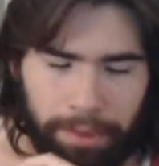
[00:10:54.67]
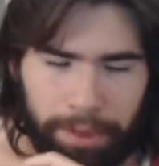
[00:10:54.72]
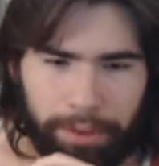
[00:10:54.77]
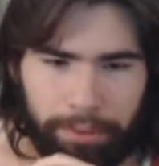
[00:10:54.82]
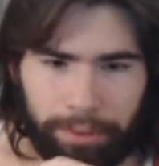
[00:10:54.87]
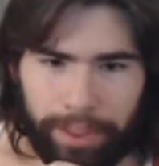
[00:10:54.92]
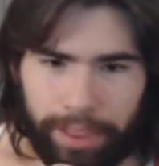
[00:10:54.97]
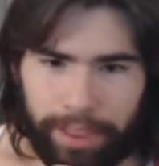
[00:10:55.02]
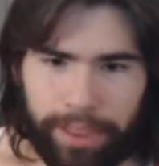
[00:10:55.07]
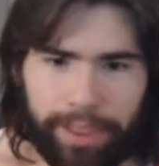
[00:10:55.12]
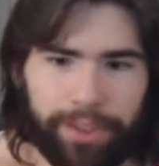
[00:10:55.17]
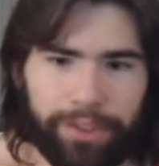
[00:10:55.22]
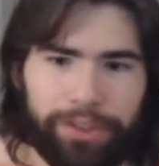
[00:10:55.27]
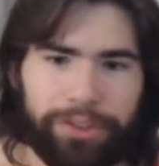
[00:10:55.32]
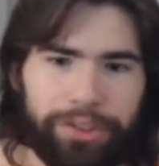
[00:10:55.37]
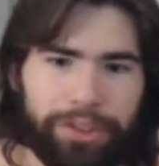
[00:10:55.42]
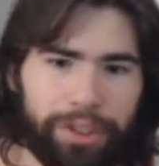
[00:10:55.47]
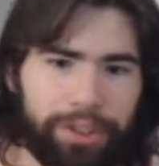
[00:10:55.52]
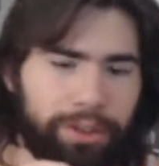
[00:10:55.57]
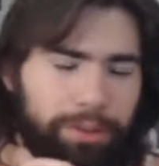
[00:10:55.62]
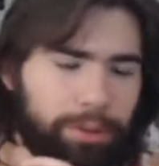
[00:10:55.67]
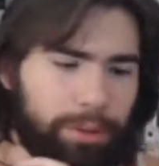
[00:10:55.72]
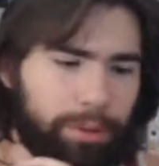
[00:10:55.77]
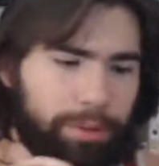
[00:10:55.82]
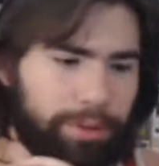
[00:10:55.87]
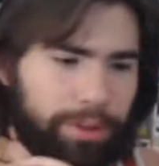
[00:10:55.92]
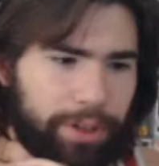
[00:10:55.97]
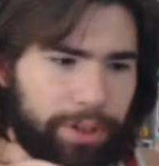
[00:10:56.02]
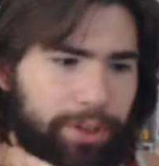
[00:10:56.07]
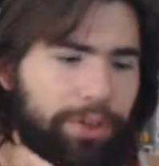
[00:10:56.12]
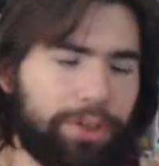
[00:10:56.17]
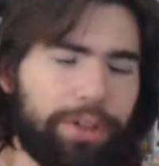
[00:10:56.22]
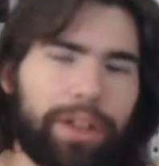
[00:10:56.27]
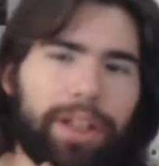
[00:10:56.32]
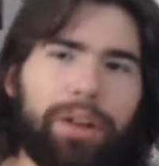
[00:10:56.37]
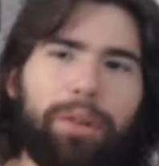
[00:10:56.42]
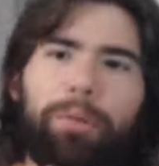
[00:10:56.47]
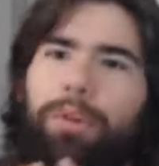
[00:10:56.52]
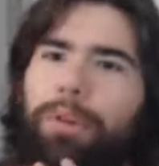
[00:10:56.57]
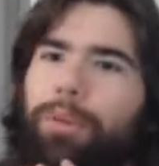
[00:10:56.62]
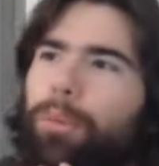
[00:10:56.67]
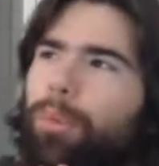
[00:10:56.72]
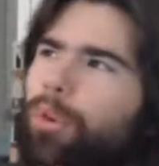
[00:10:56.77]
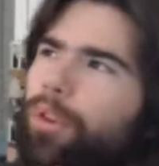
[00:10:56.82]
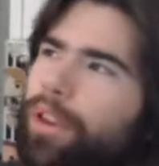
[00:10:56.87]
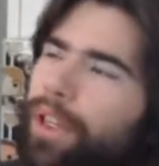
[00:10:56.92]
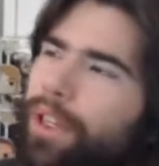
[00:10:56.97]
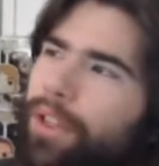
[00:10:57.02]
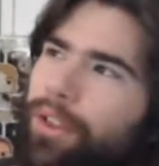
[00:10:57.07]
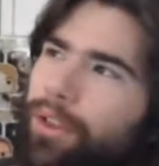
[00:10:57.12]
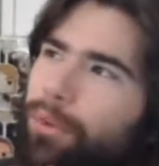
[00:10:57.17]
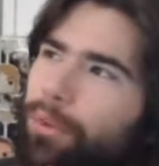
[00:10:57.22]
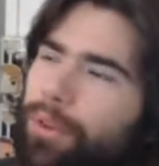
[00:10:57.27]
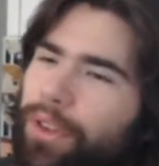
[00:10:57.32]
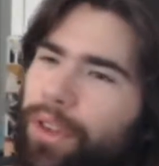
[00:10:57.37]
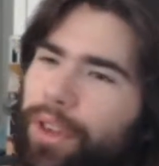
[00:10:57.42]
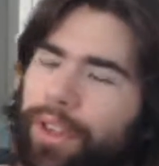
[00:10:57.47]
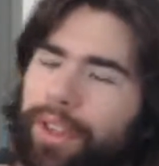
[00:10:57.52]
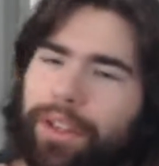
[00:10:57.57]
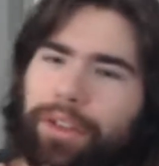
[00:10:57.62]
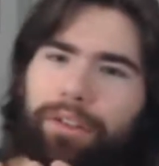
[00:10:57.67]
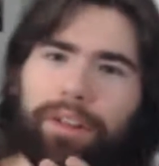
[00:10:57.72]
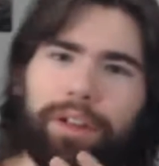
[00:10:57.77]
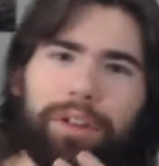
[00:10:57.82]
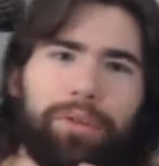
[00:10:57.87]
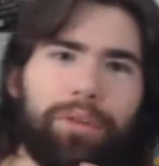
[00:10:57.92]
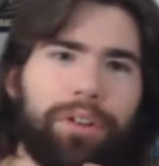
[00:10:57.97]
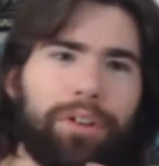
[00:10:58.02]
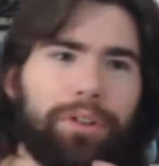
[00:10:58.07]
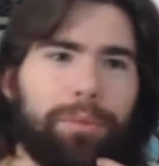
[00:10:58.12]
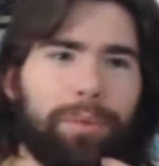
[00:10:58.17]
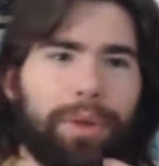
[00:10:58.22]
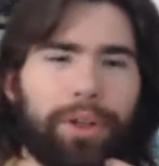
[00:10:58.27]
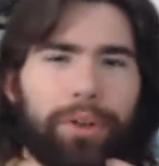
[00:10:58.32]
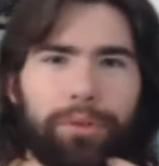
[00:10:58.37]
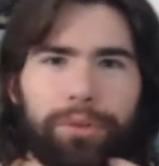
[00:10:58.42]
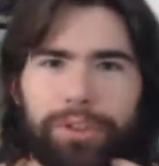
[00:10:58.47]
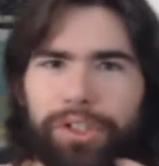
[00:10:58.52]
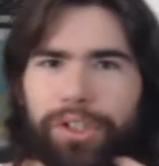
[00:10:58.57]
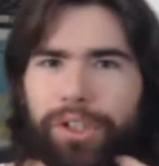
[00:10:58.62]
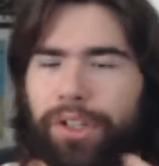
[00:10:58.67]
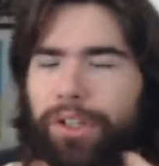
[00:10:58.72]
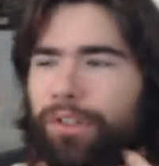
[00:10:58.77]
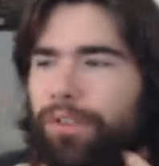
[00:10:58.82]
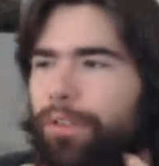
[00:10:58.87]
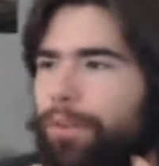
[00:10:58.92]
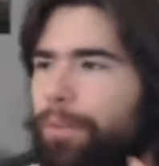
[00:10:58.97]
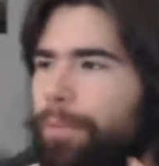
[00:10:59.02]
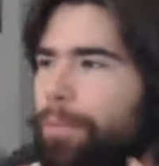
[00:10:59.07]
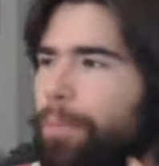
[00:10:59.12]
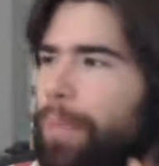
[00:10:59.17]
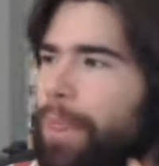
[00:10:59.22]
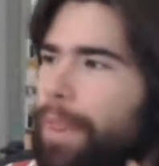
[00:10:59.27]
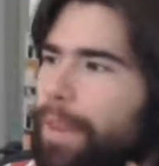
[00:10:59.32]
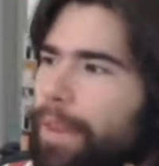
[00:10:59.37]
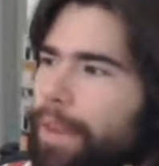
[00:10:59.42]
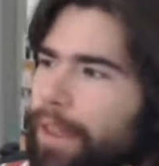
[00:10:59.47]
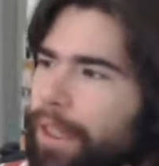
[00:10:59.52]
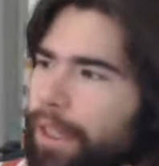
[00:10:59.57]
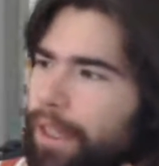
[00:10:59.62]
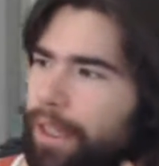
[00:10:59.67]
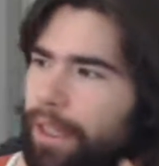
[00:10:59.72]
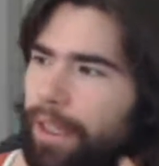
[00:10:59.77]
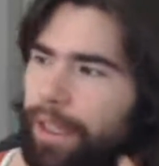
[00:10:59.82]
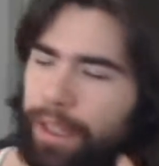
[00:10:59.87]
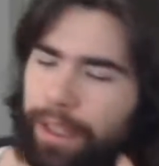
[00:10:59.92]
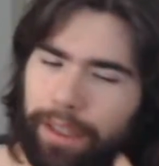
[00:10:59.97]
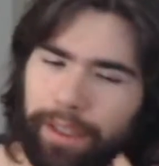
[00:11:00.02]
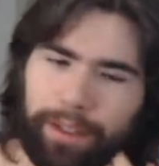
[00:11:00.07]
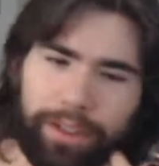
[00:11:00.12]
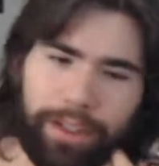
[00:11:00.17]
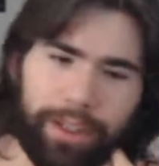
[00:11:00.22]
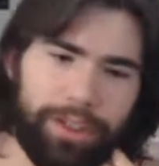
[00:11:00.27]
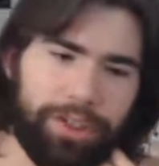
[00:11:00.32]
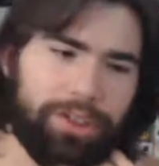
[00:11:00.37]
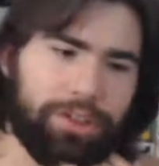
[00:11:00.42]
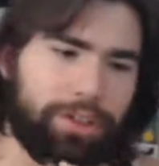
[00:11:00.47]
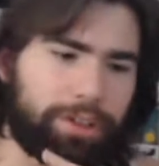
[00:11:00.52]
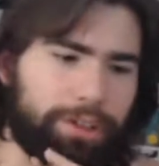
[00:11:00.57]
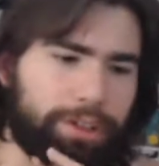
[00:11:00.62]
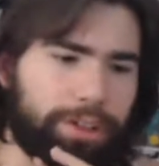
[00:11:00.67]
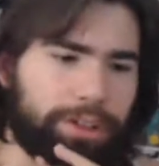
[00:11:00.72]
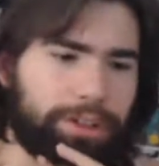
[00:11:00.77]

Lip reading: We had his channel we would use, and then at one point I just was like, you know what, I want to do my own channel, and I started